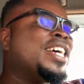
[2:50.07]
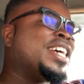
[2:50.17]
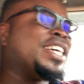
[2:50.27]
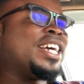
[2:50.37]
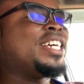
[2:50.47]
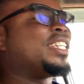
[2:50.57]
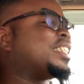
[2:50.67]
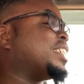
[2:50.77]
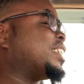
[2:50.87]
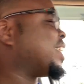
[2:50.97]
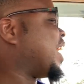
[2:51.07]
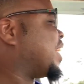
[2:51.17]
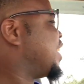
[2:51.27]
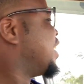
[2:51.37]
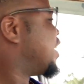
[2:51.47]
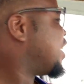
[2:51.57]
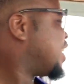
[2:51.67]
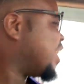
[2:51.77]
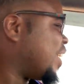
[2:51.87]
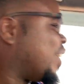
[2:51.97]
Yeah, he's inside.
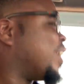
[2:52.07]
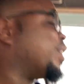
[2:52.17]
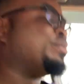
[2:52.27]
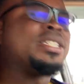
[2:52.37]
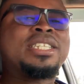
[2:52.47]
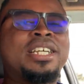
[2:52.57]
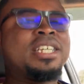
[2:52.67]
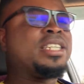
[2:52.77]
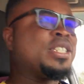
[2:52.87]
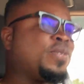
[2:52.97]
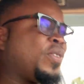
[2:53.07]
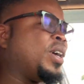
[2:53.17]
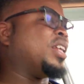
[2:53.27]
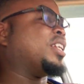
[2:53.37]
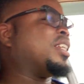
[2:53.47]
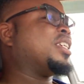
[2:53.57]
Mr. Lane is fun.